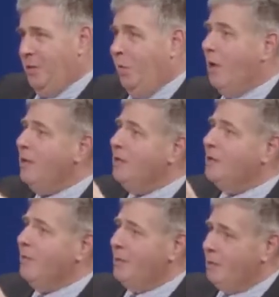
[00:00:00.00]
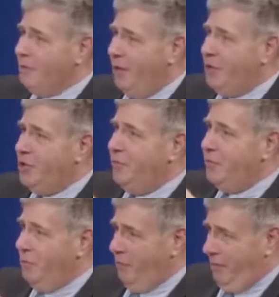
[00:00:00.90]
One is when he was fire chief and
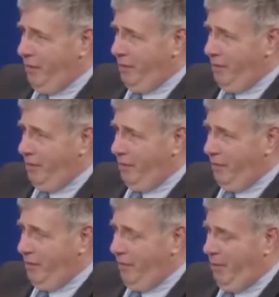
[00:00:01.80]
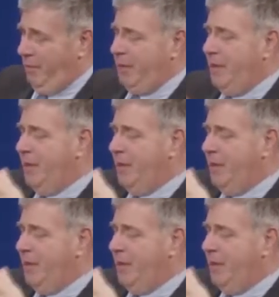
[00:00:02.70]
you were at the fire department,